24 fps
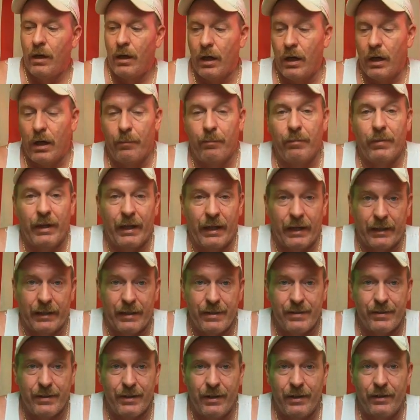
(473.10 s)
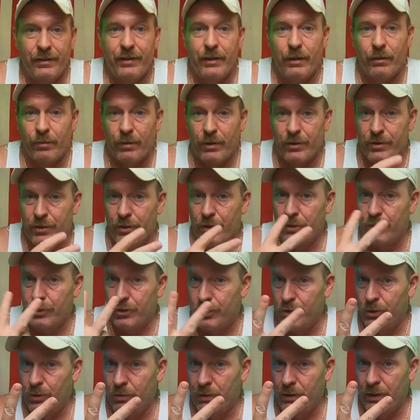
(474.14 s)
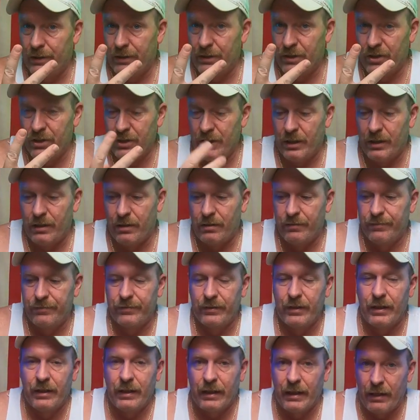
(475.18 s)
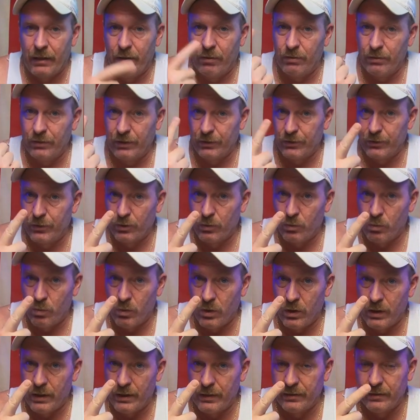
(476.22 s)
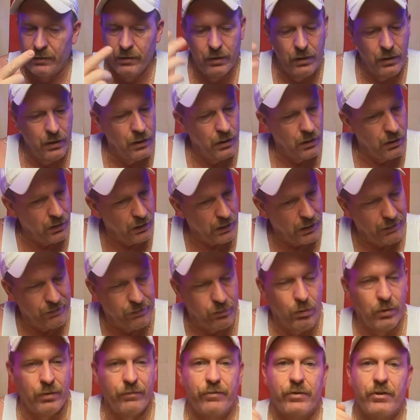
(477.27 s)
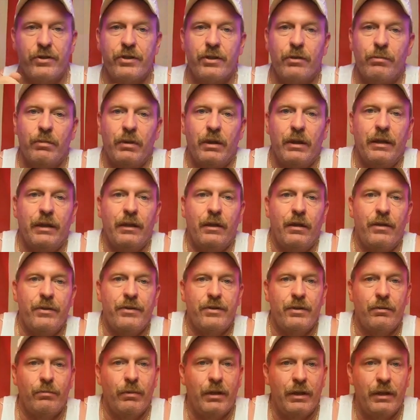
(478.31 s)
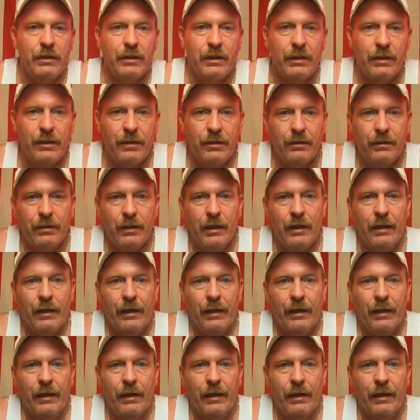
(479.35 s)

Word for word: Uh, like I said, there was two on the shelf and I only took one, left one for somebody else that might need it.